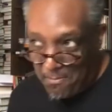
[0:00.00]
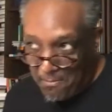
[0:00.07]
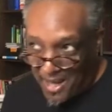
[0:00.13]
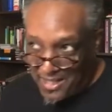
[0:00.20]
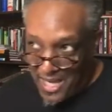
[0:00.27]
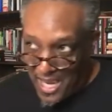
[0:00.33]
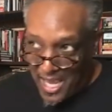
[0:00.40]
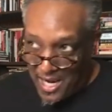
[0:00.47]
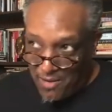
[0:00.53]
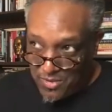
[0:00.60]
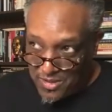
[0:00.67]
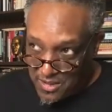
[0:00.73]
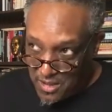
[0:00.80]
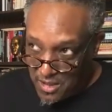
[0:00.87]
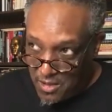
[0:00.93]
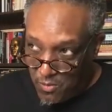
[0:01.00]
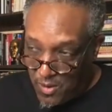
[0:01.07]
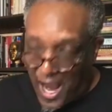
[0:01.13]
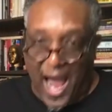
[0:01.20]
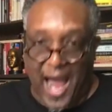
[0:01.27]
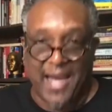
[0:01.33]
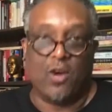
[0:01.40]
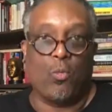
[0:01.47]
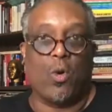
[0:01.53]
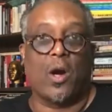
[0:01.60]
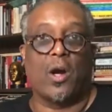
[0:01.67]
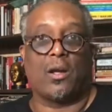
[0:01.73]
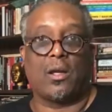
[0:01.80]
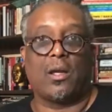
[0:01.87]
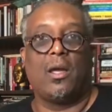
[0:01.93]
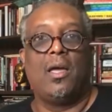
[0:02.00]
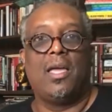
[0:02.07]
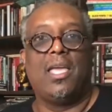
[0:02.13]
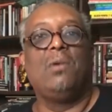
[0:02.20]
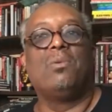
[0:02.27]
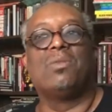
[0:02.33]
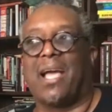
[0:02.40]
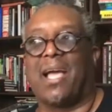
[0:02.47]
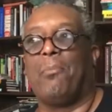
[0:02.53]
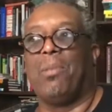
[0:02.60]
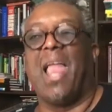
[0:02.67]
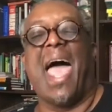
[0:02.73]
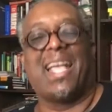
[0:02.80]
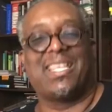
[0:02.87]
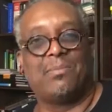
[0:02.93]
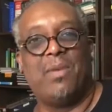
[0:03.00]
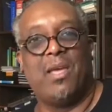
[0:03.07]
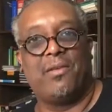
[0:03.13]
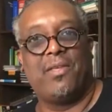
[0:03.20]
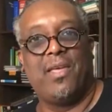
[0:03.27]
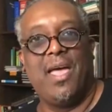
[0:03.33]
my daddy was good with ironwork. He was like a blacksmith.